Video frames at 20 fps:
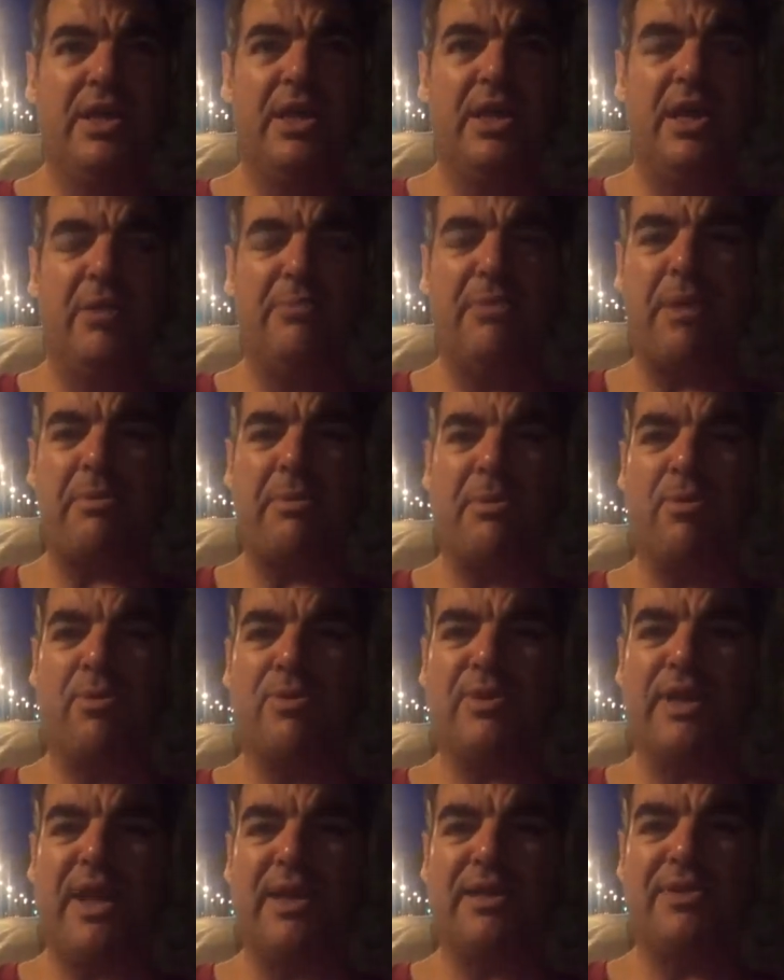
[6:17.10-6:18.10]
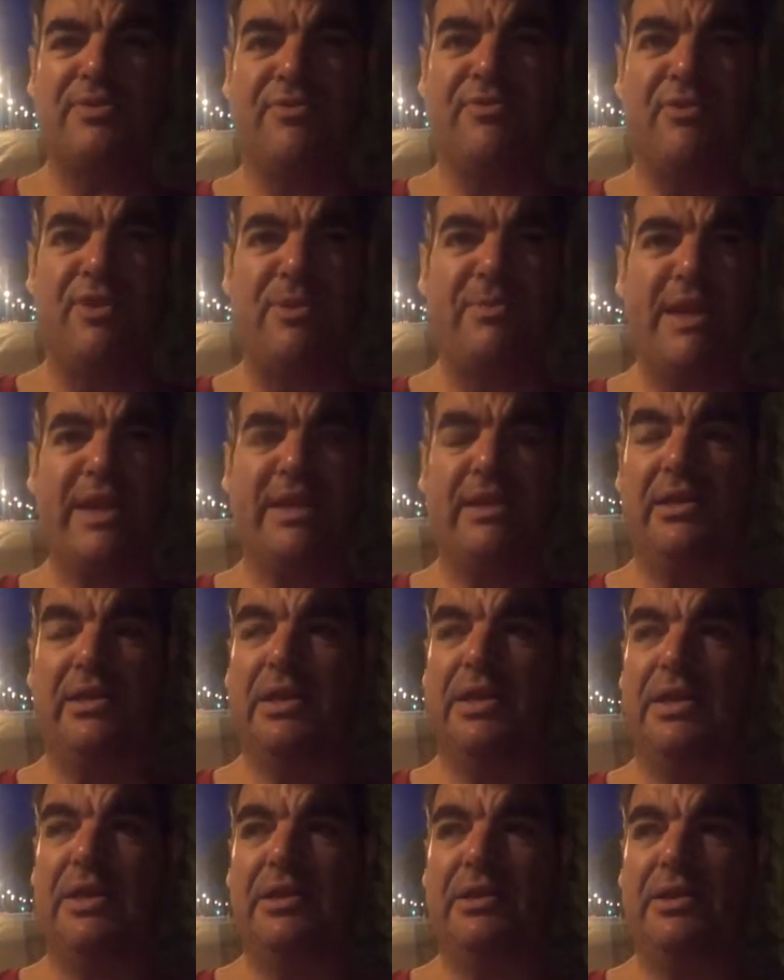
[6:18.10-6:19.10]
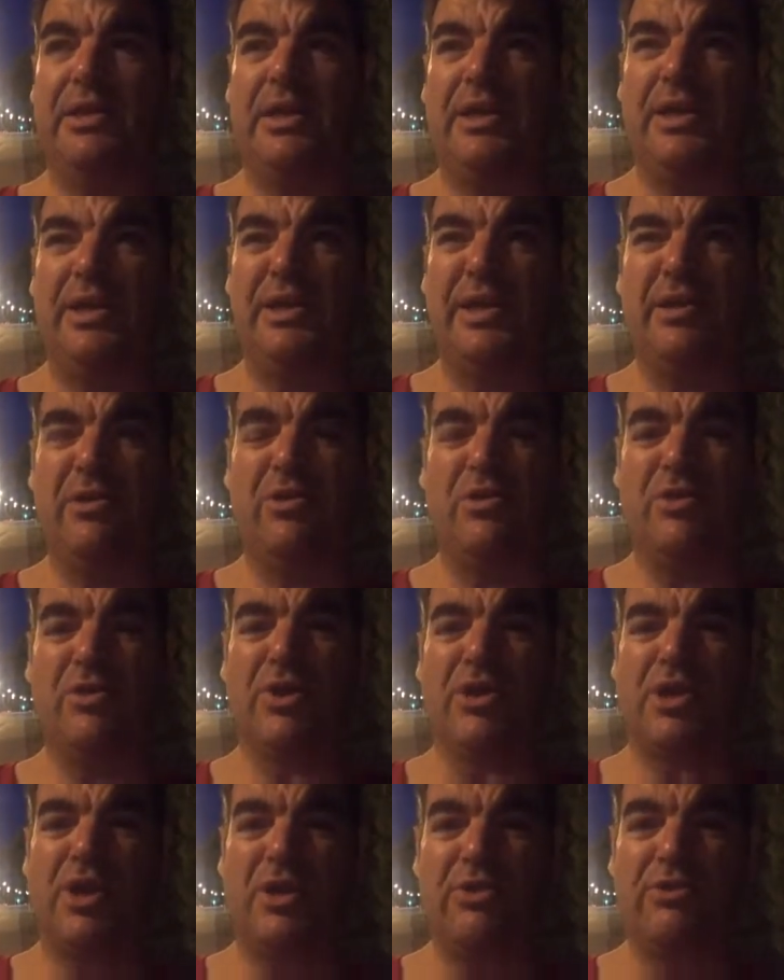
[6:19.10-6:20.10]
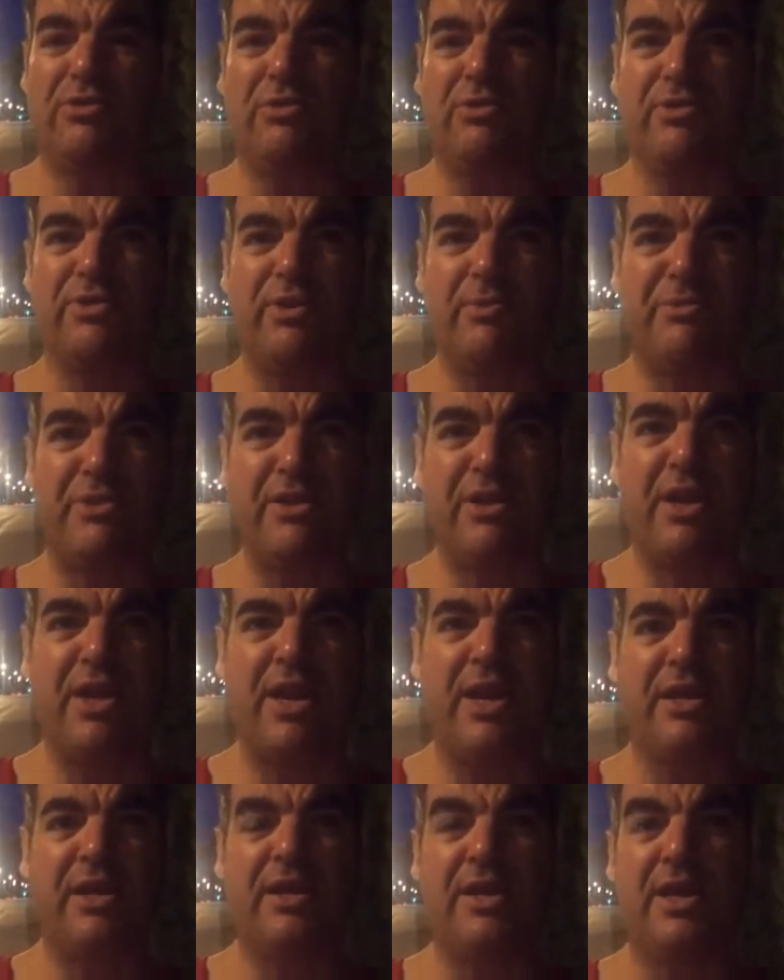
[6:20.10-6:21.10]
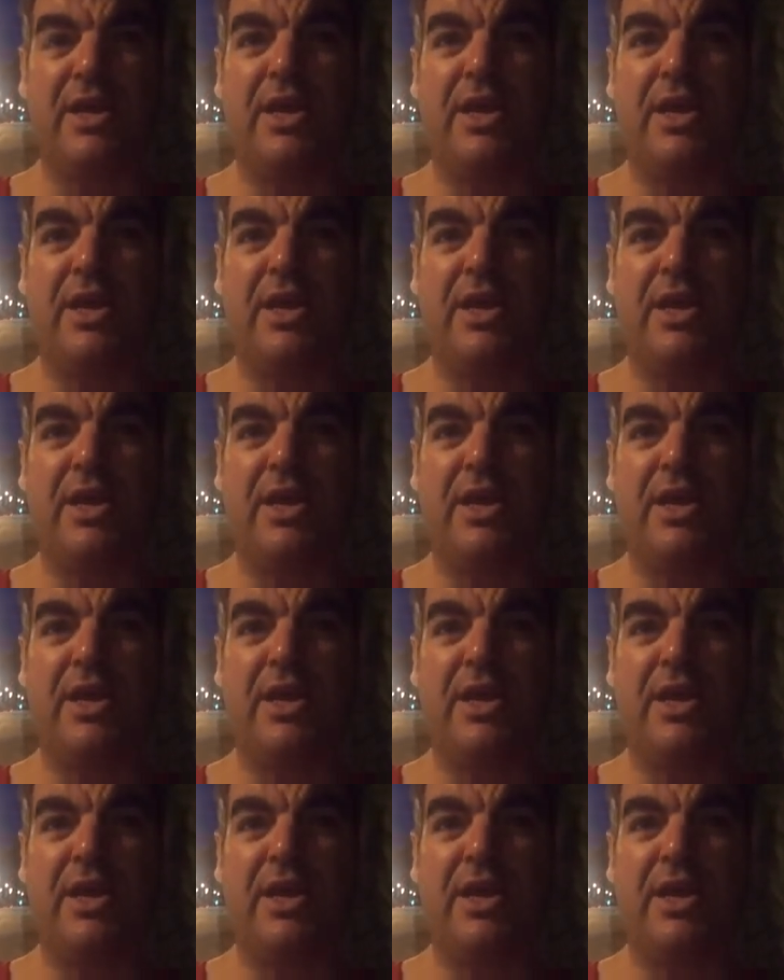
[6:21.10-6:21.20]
I'll maybe walk down to Fremantle and then along the coast or something like that.